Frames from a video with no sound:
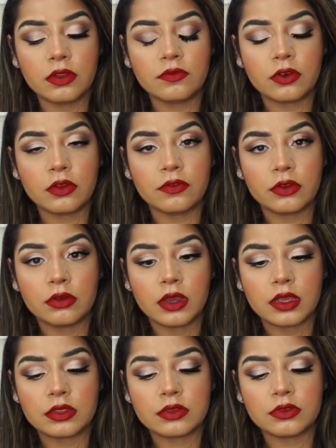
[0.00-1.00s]
front of you
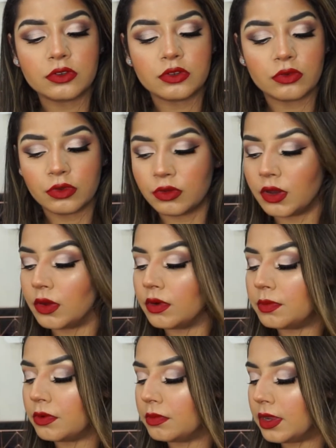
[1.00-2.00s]
guys to show you how I
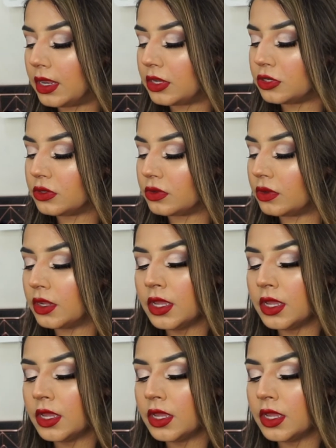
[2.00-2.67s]
put my lashes on.